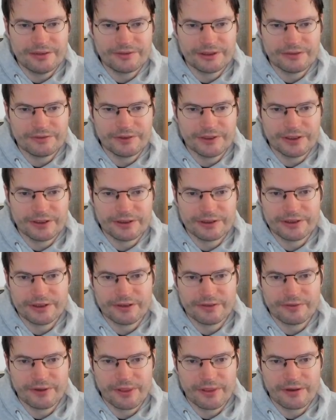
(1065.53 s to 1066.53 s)
field
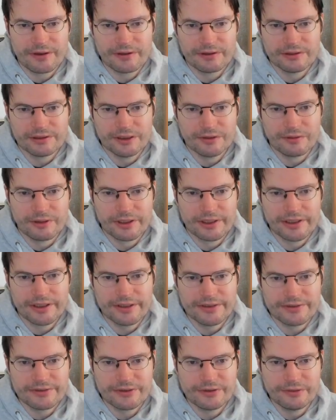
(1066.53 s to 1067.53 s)
here with a
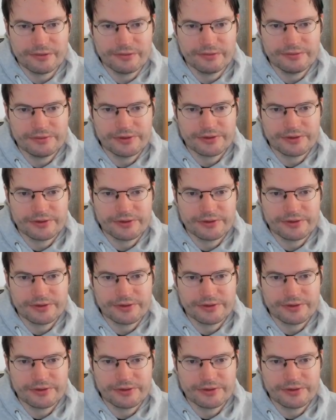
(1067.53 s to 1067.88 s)
lowercase u.